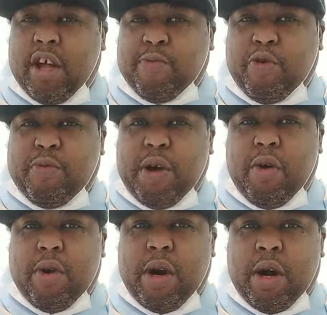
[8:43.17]
I'm supposed to be
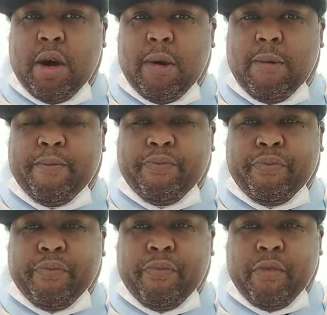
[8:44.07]
going to
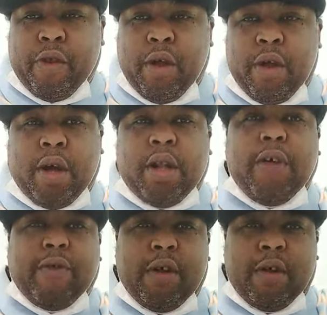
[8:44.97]
um,
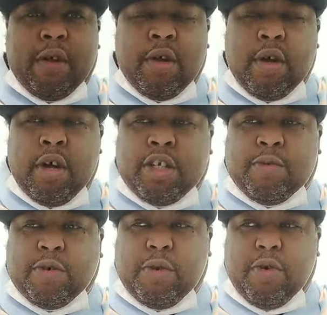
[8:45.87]
Cleveland
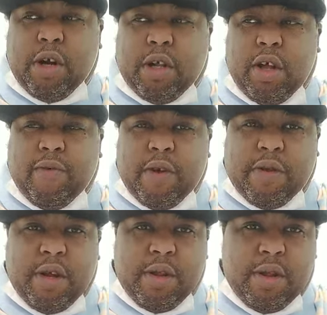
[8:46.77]
supposed to be going to Cleveland
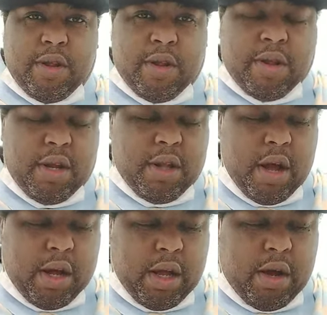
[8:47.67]
to see the, to see the
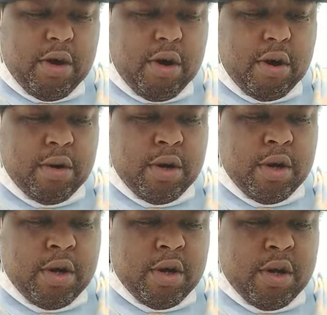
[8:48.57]
Don King card
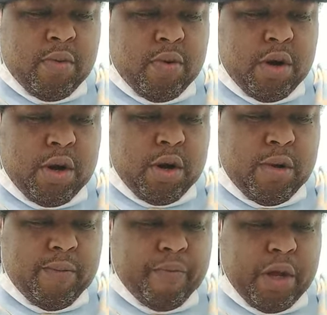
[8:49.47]
with a,
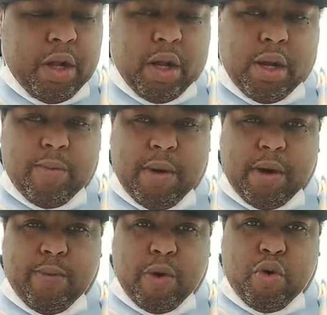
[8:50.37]
um Ilunga
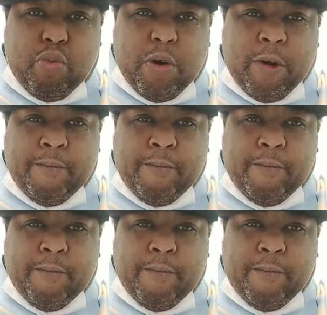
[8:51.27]
Makabu